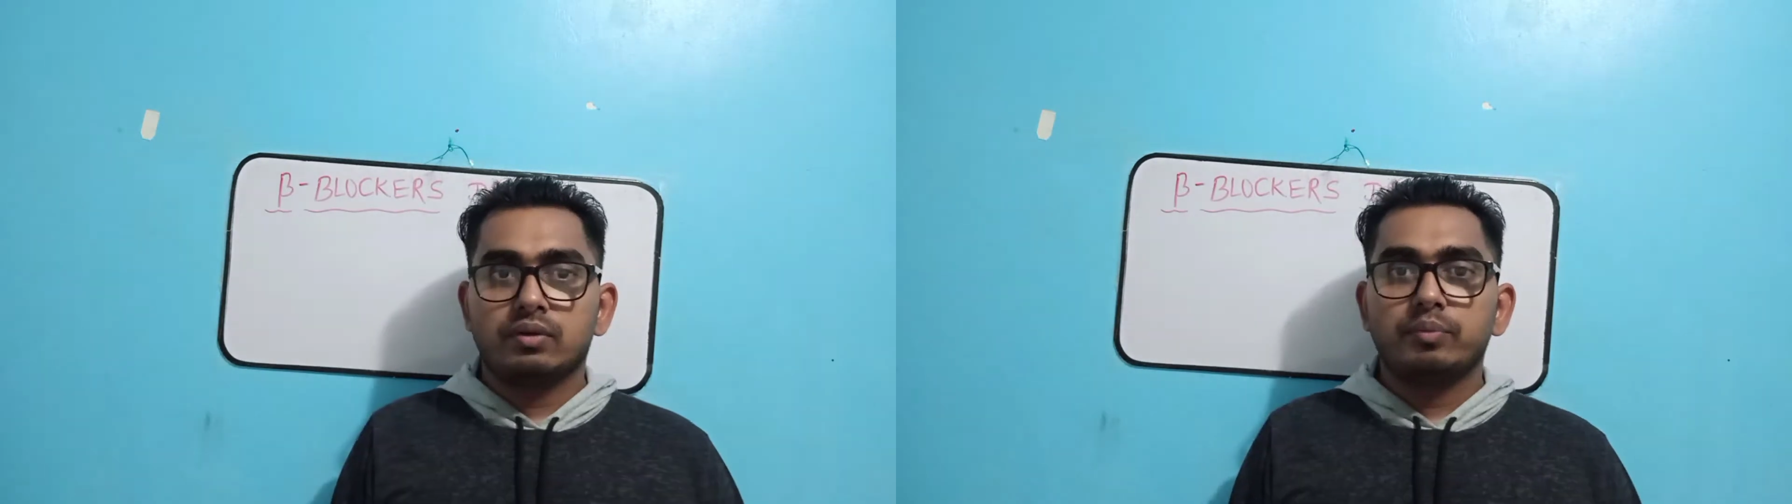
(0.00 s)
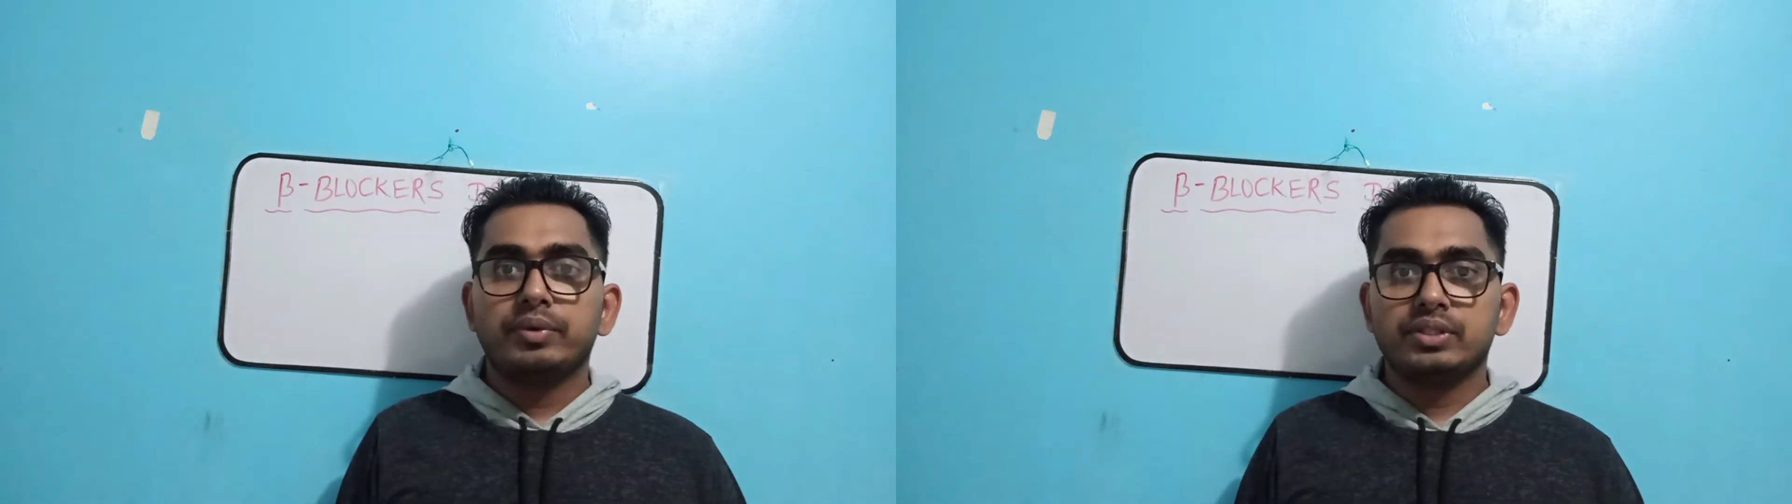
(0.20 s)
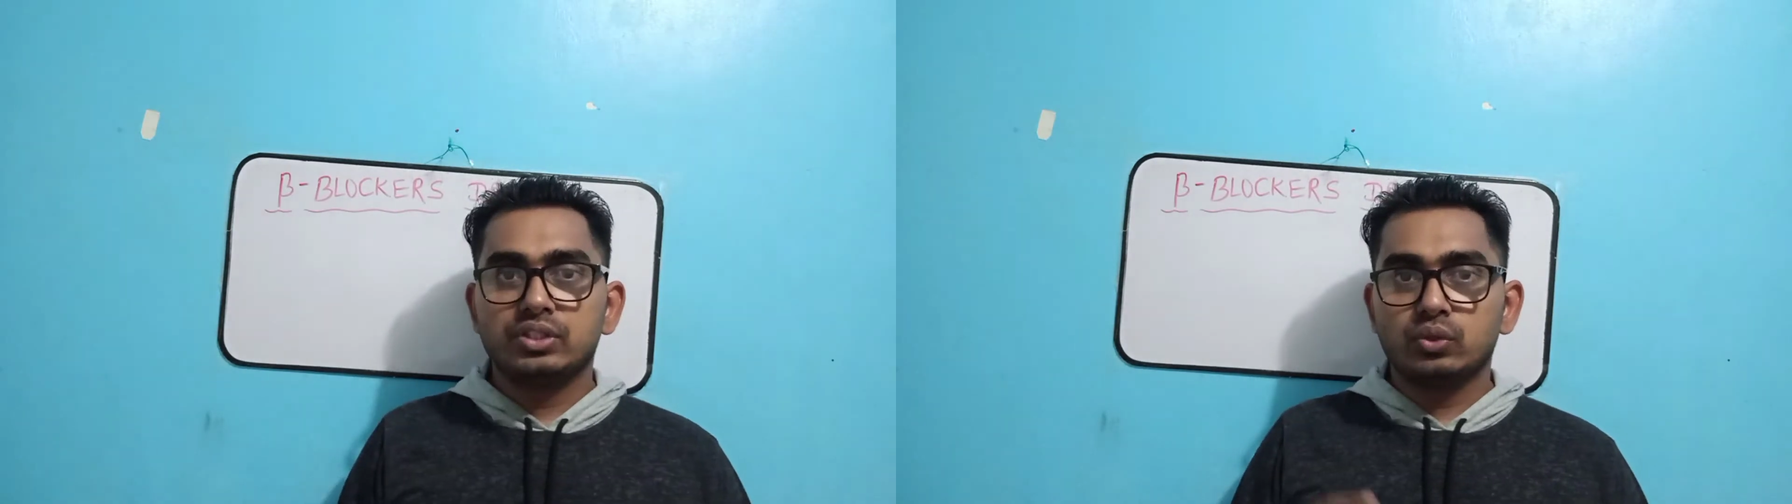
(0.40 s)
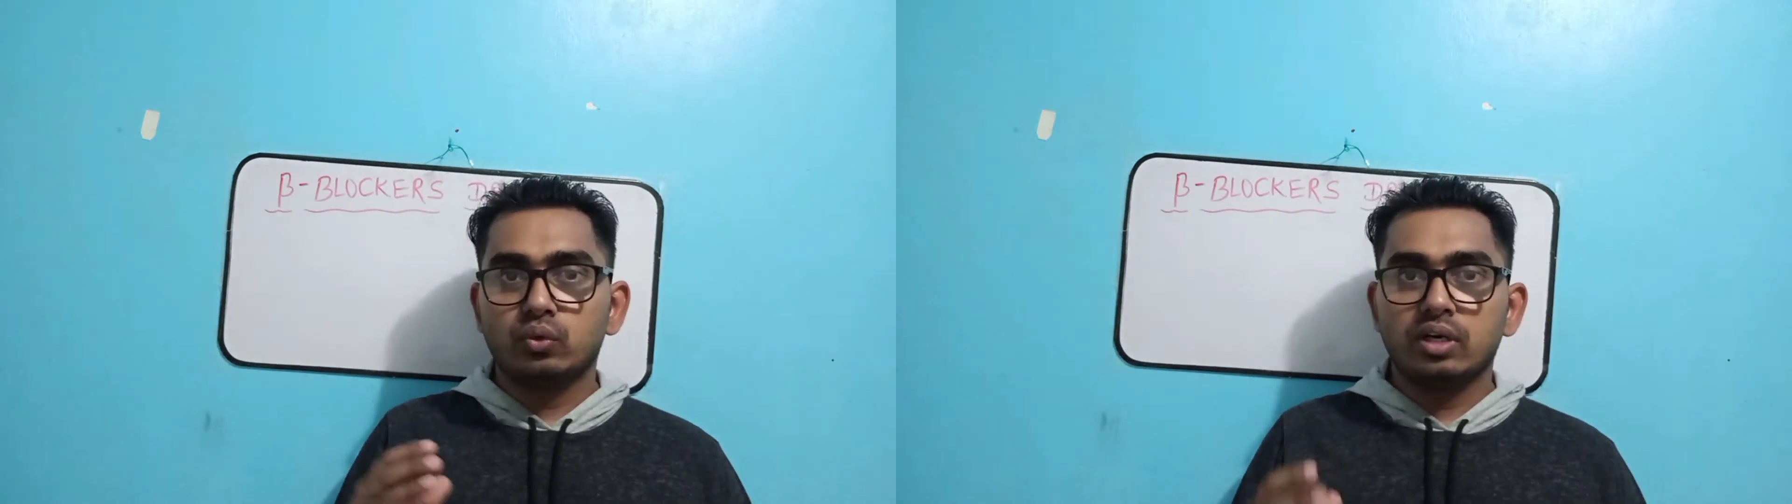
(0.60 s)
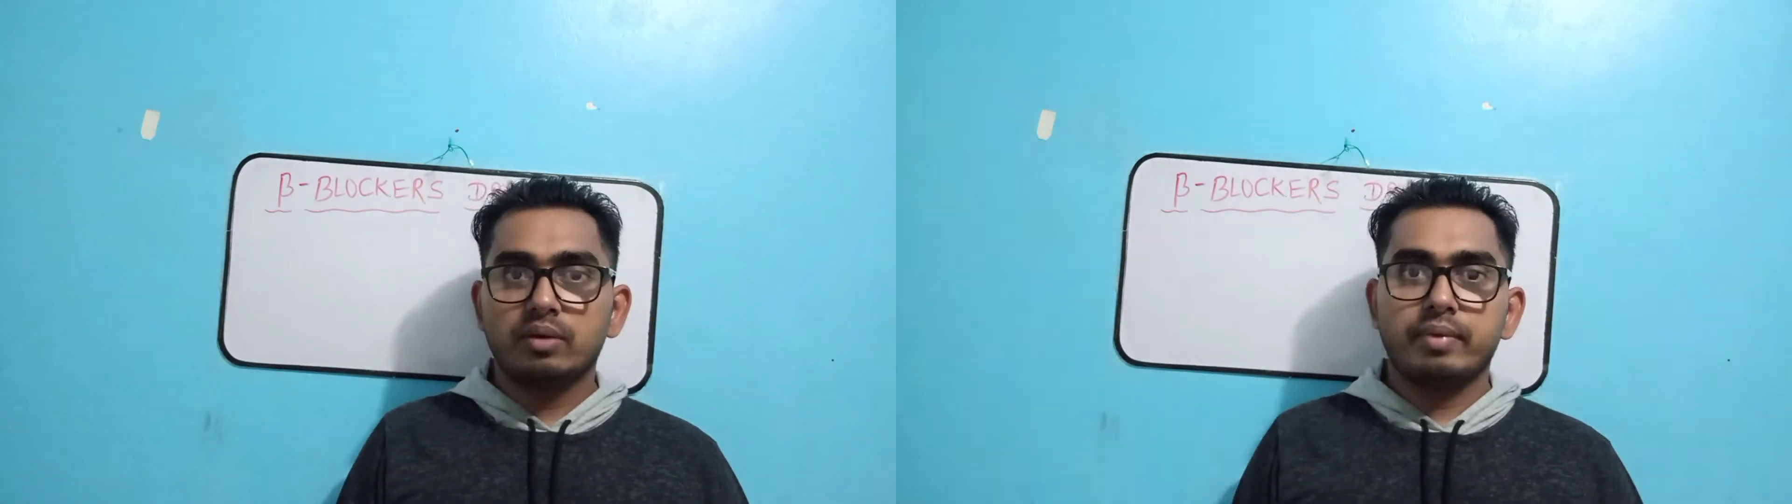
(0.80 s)

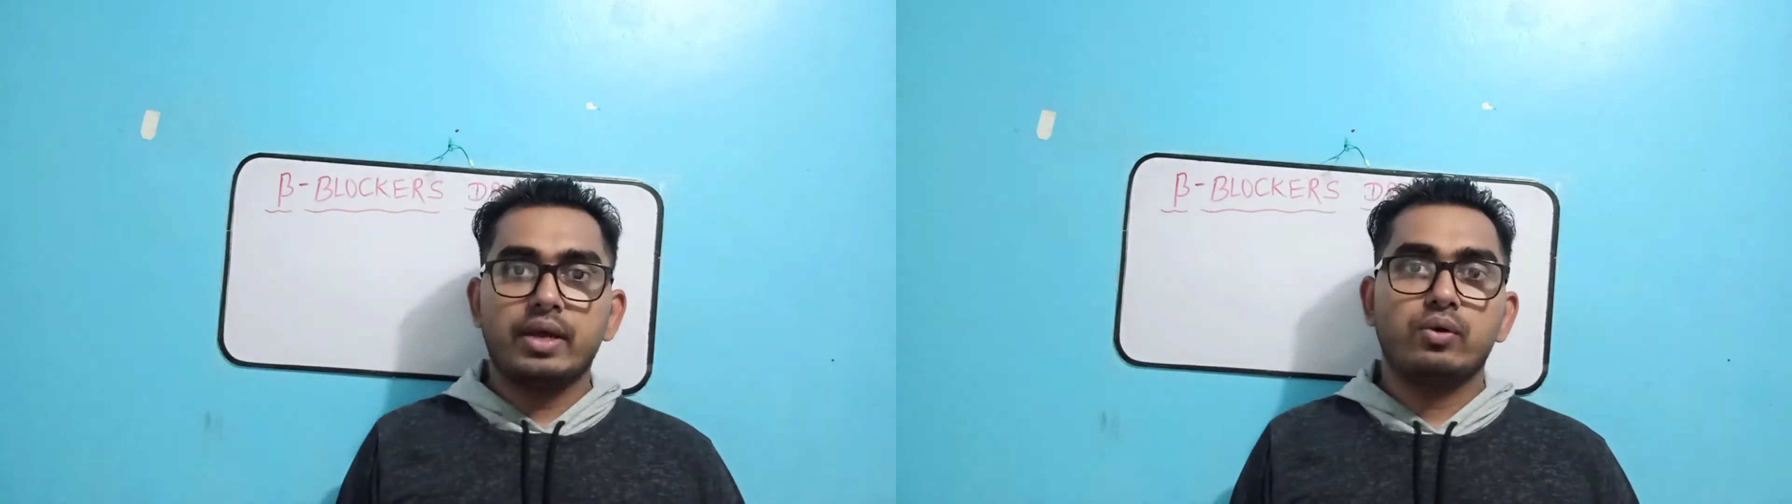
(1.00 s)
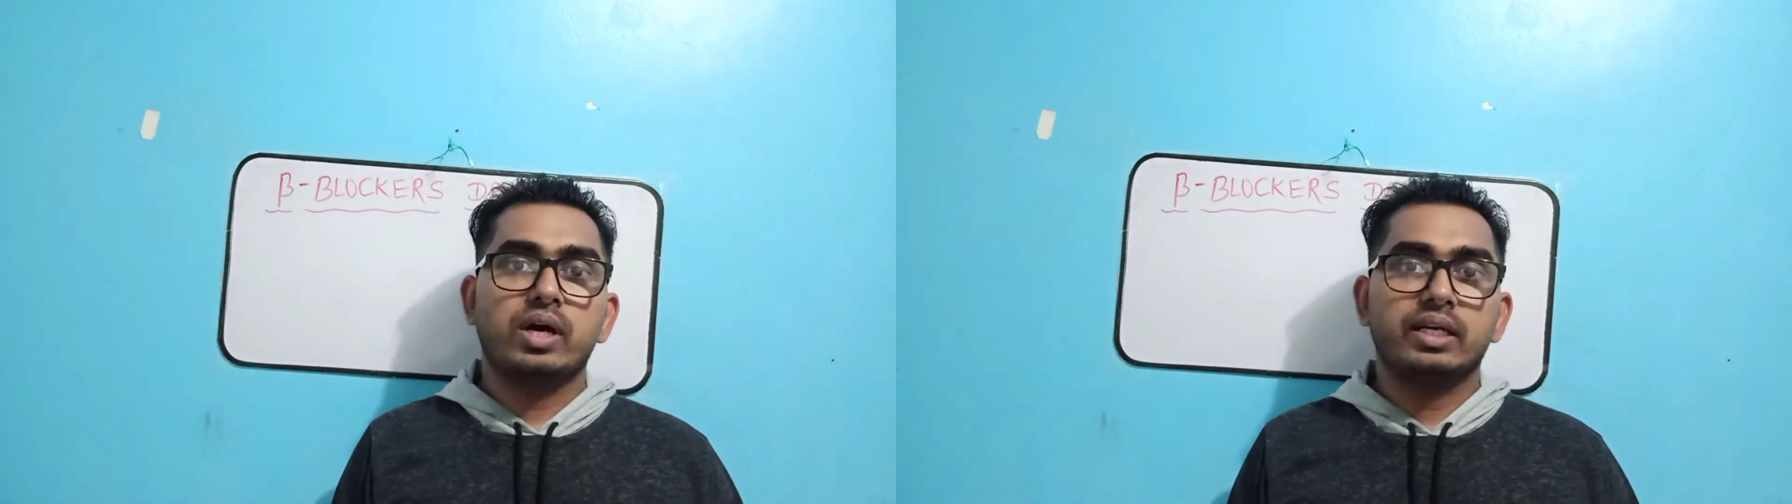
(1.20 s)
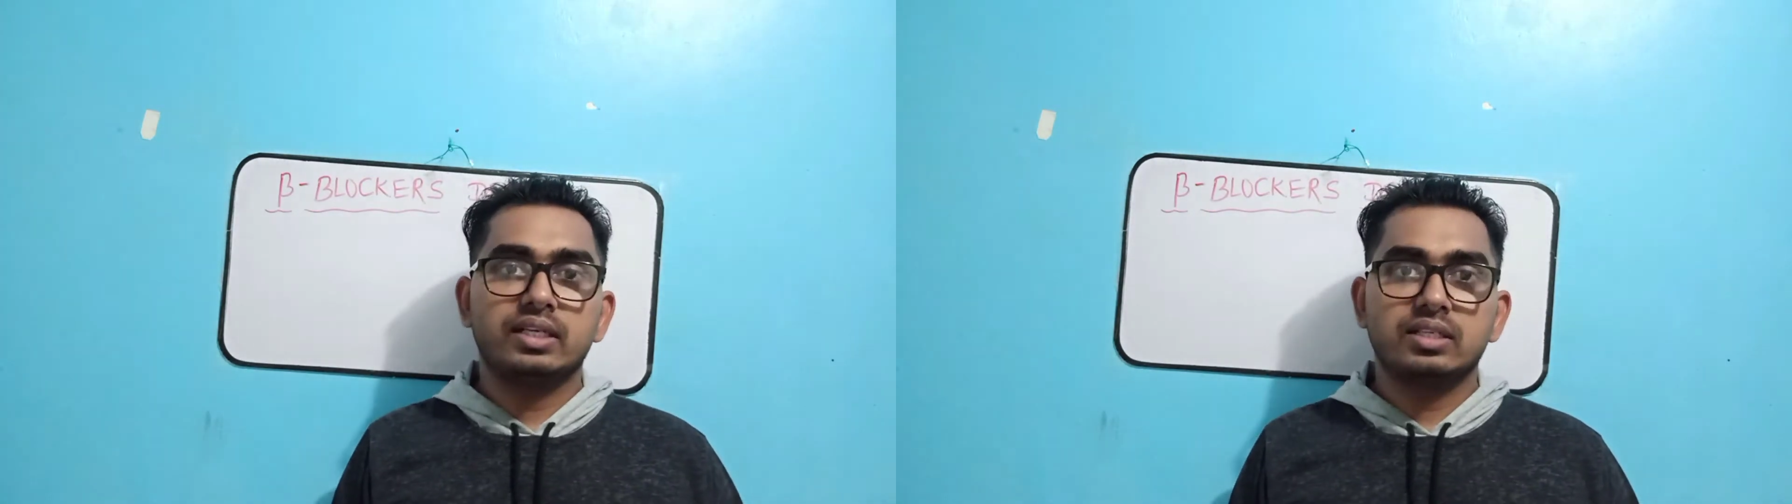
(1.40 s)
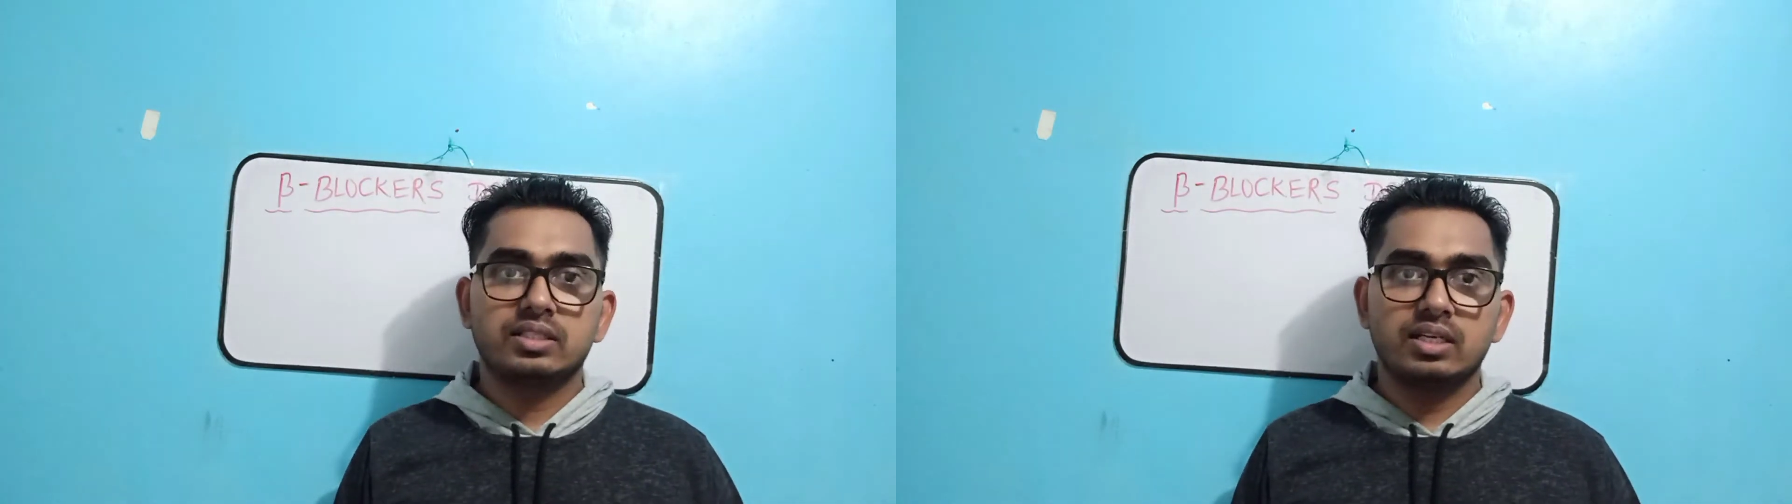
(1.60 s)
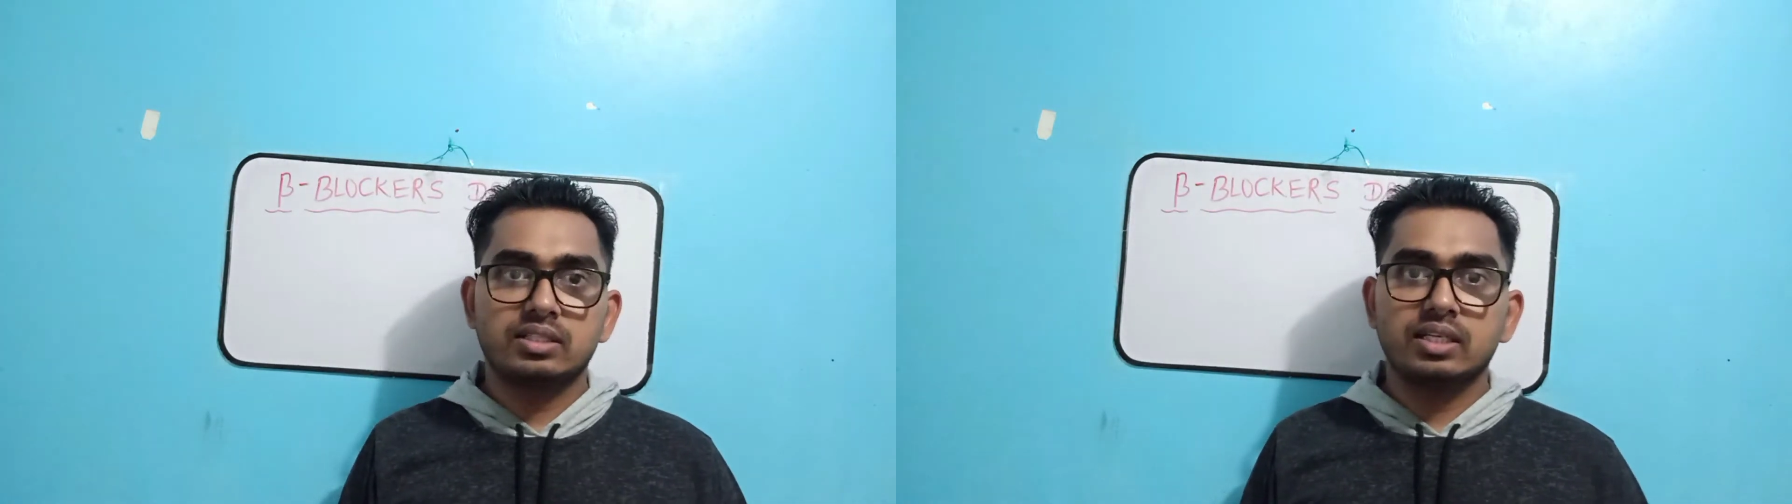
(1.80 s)
ventricular myocardial
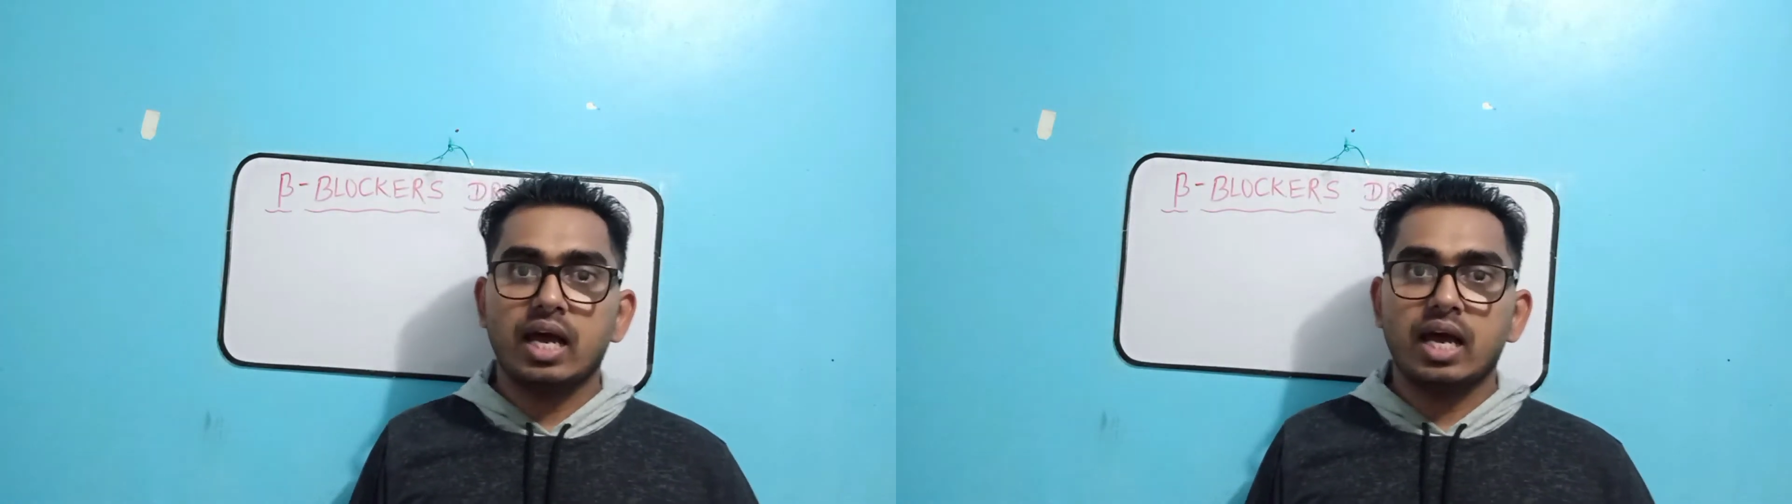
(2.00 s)
cells,